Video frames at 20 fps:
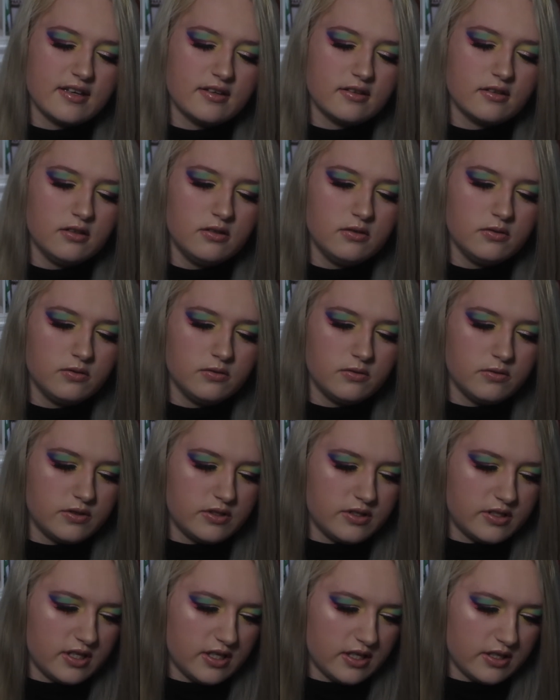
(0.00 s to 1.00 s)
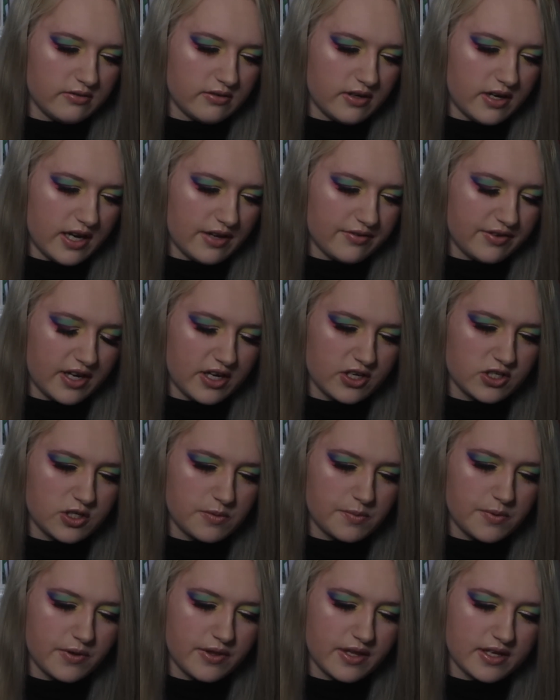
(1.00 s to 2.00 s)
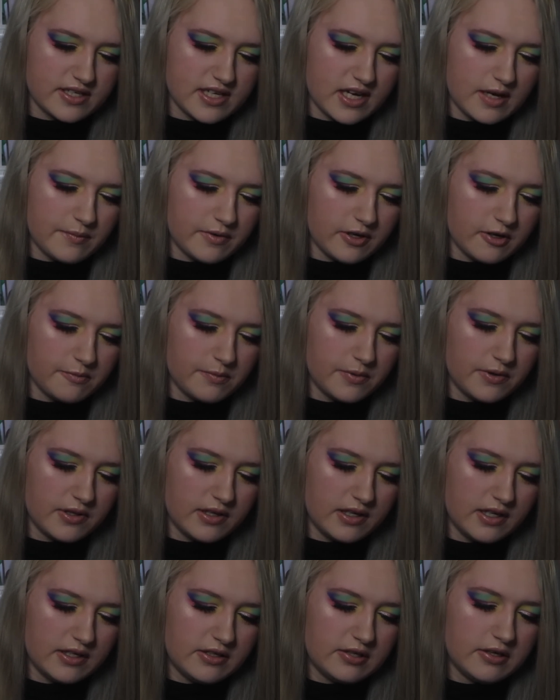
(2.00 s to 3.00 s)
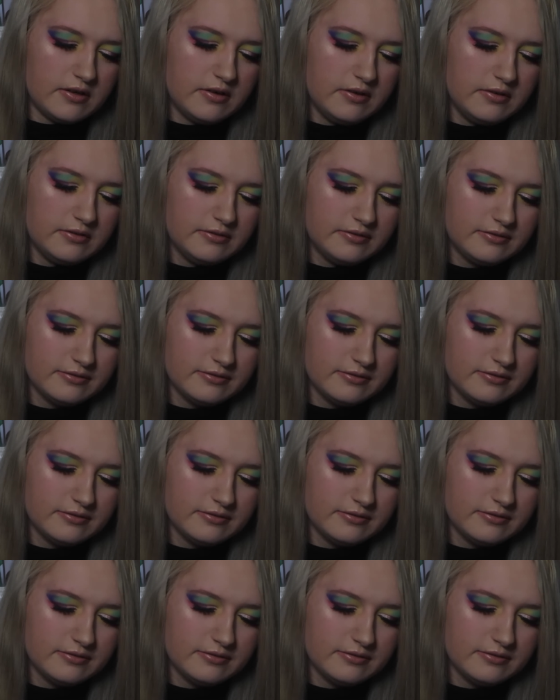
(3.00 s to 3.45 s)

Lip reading: Oh dear, I haven't actually put that down when I put the lid on.